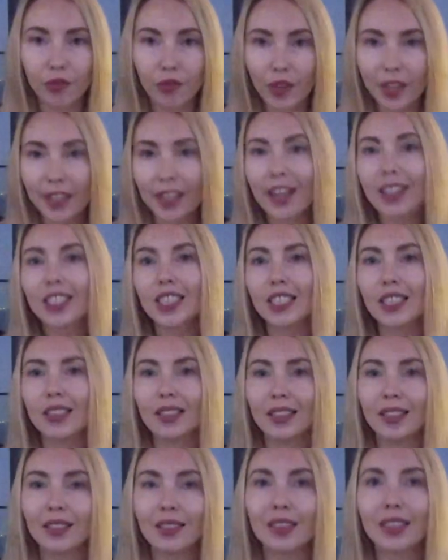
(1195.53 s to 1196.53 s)
financial
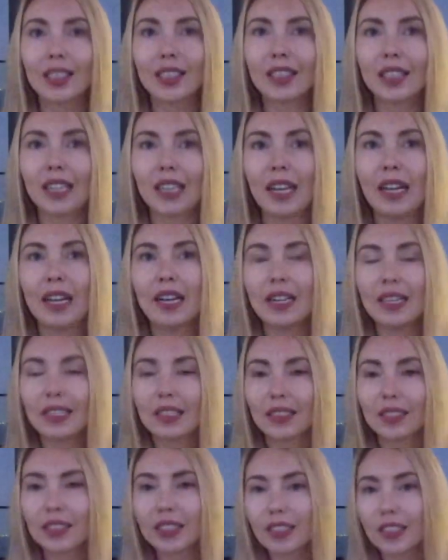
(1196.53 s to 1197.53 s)
industry,
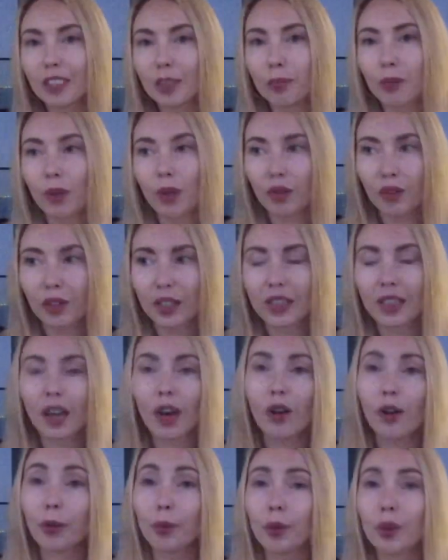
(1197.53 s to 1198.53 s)
this is a perfect
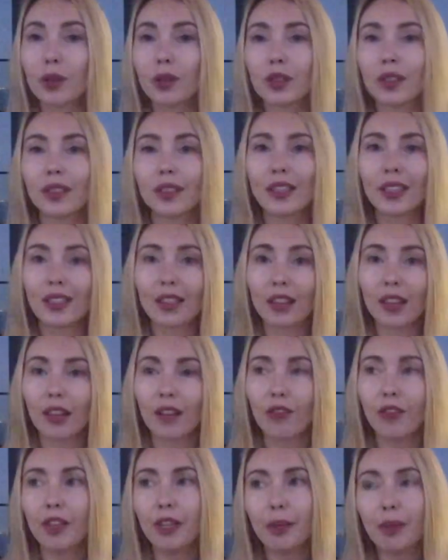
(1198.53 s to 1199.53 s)
tower because you get like
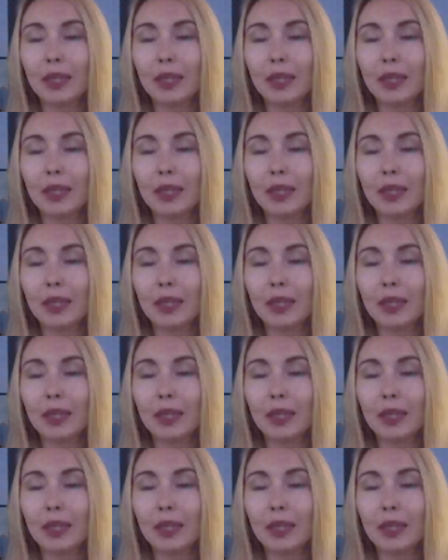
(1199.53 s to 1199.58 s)
free